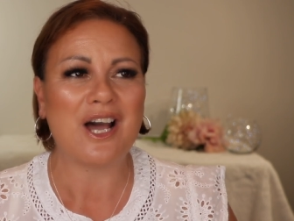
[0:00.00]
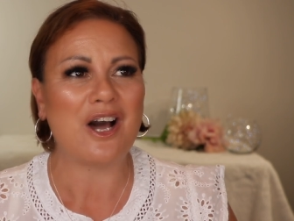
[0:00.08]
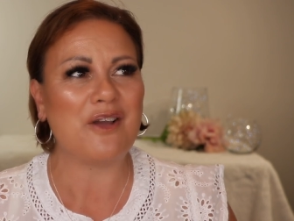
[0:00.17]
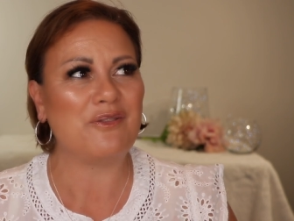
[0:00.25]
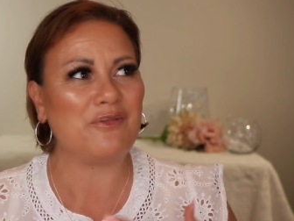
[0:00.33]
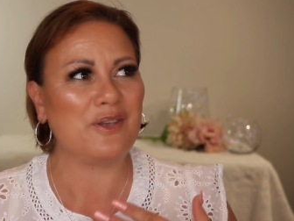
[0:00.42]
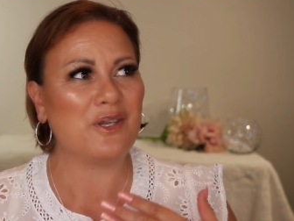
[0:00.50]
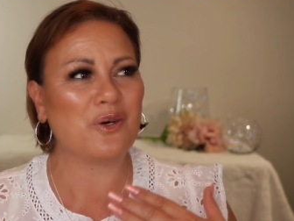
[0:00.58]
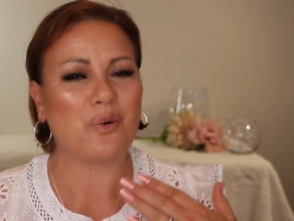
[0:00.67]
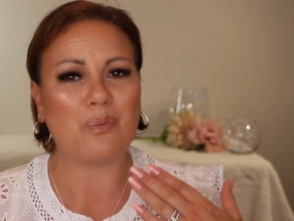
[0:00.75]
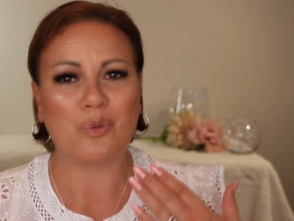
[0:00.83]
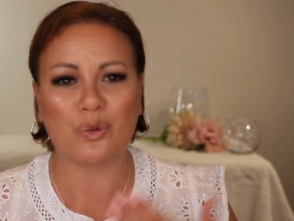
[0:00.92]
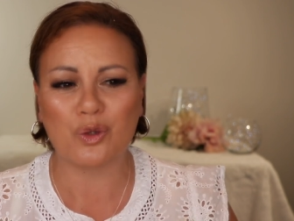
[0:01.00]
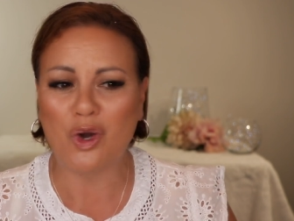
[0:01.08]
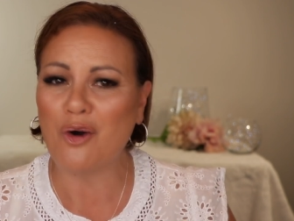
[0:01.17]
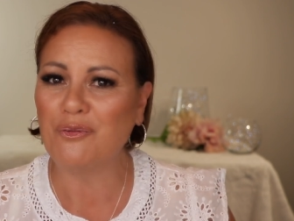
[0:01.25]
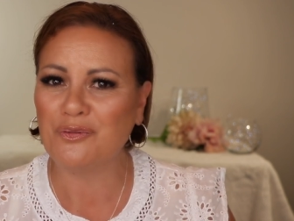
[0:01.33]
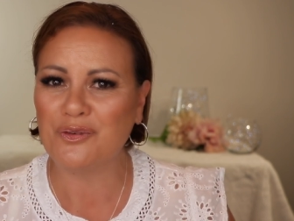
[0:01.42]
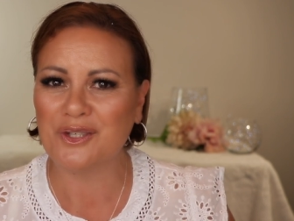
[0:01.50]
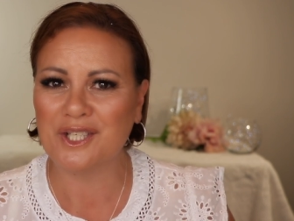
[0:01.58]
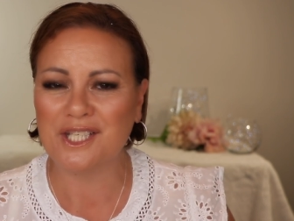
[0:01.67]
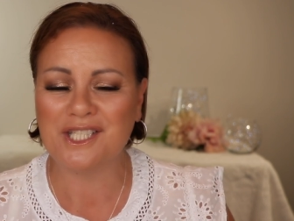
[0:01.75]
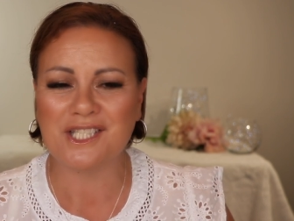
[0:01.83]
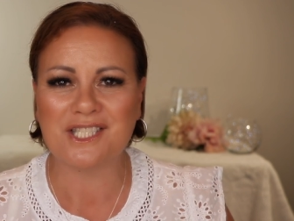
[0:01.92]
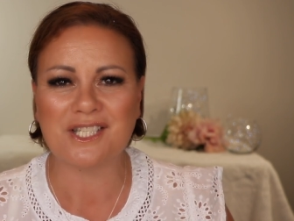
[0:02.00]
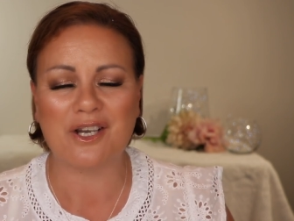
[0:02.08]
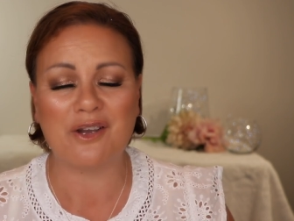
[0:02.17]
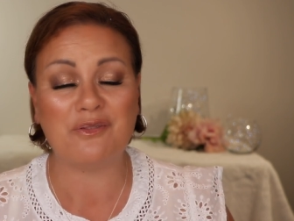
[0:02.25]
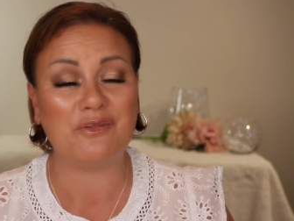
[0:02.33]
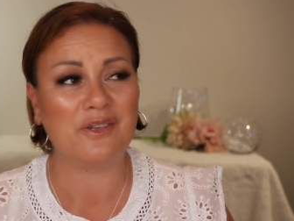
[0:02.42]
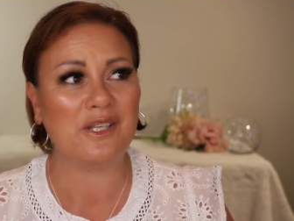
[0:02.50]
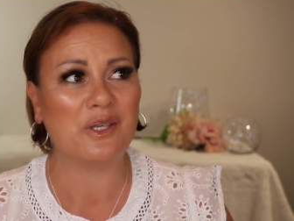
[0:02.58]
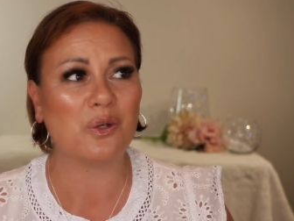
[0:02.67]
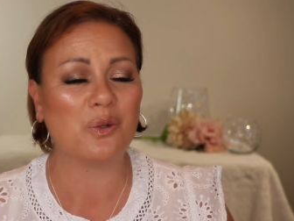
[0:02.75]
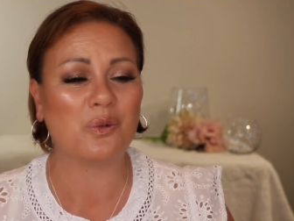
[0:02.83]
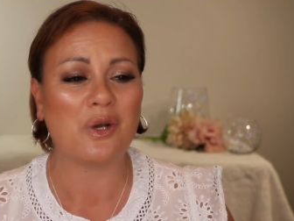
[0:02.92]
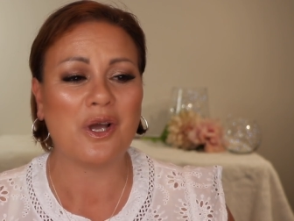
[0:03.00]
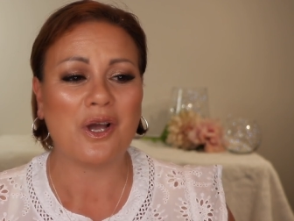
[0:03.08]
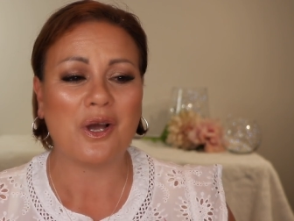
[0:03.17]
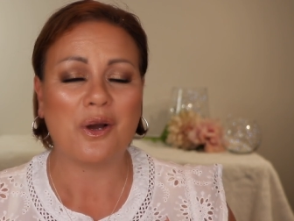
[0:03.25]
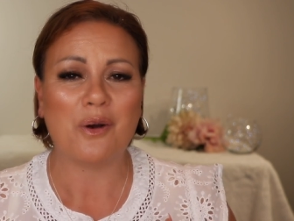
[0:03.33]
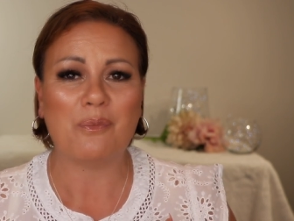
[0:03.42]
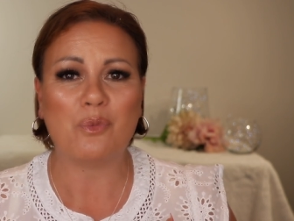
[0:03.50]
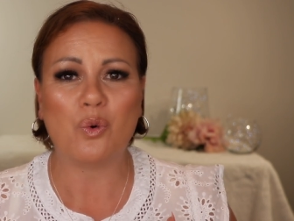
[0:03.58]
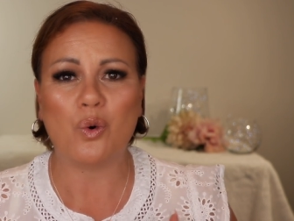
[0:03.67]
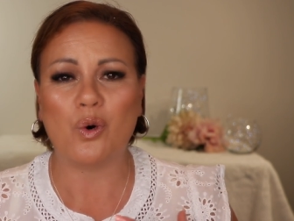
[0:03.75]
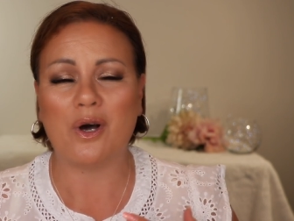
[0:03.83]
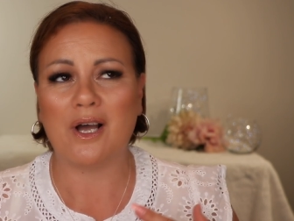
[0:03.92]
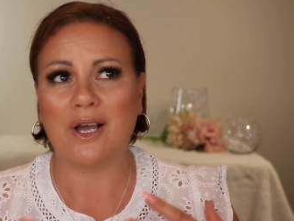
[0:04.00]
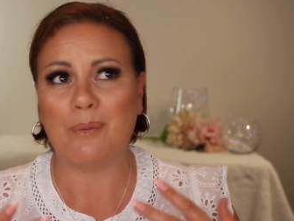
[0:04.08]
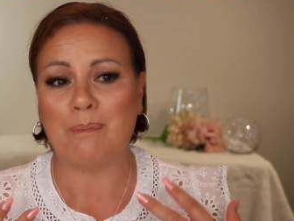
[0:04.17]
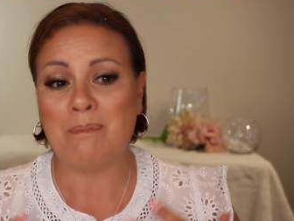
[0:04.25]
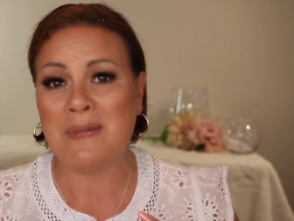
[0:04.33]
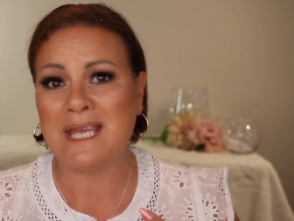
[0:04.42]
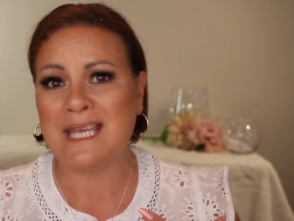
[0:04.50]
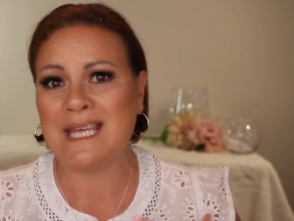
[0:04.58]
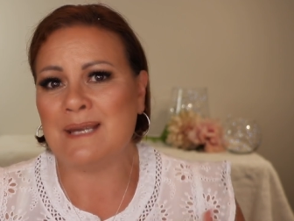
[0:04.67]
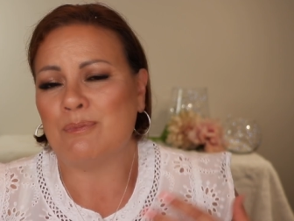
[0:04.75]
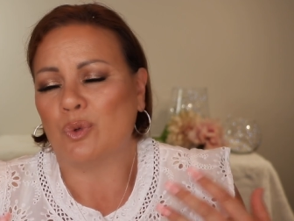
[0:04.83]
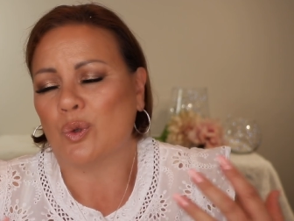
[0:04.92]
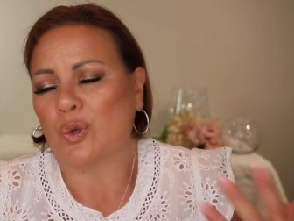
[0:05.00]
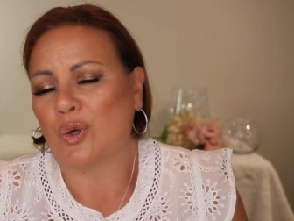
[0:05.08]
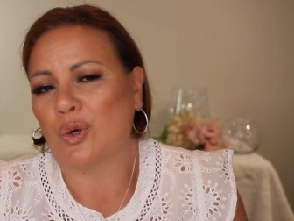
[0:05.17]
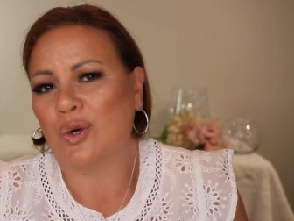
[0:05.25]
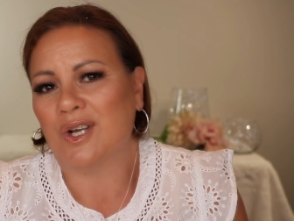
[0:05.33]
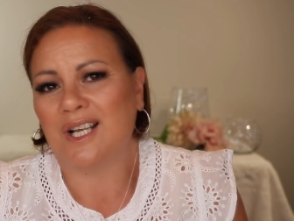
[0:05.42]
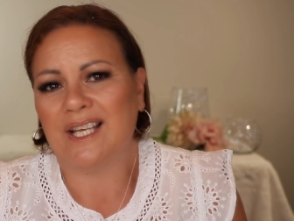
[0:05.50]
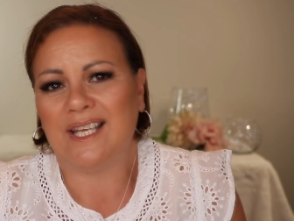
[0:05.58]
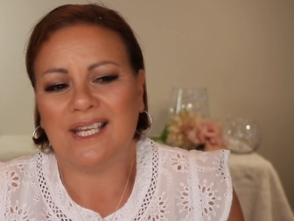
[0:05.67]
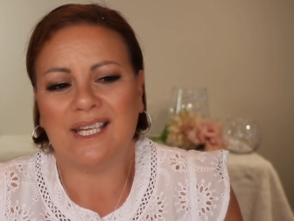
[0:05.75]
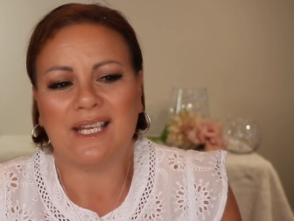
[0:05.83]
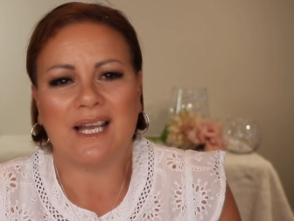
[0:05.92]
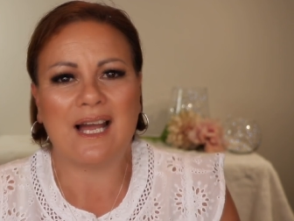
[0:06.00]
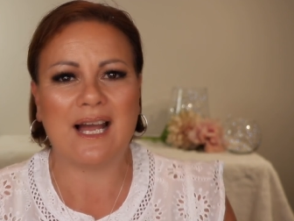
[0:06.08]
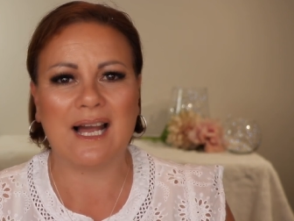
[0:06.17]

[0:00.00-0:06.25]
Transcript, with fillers: I feel more confident, I feel more me, more girly,